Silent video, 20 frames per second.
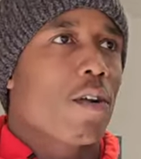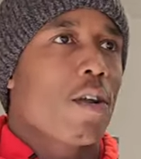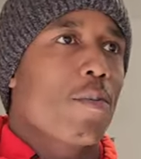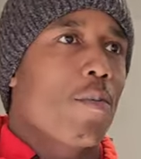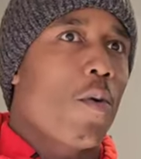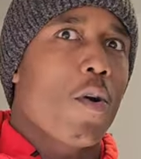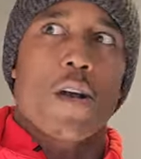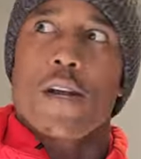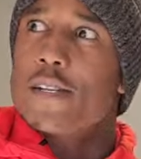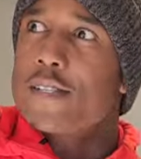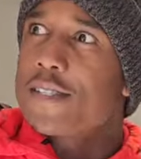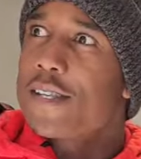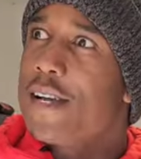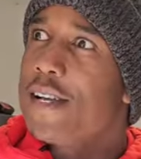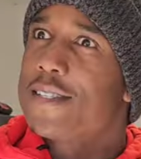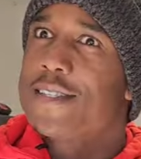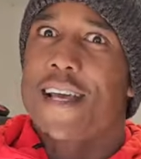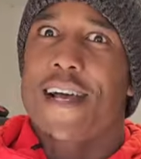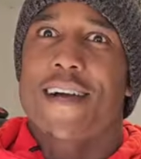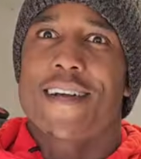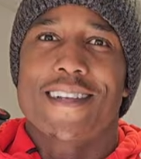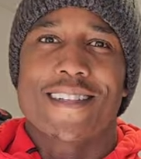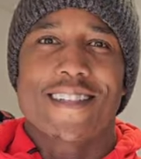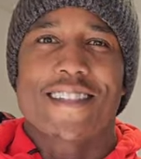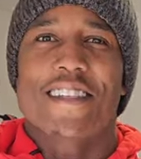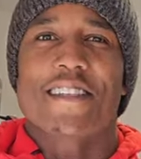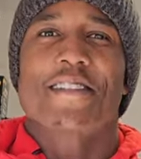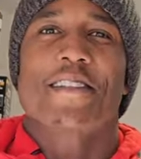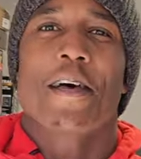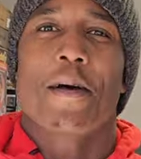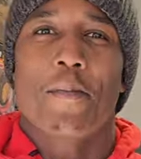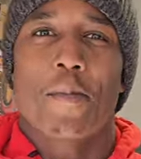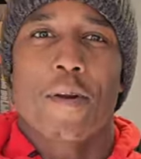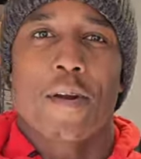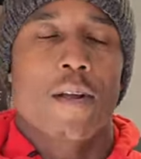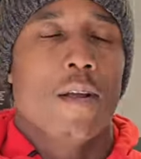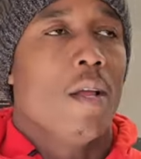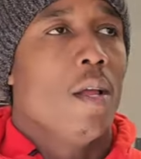the morning, the sun's out because it's the summer.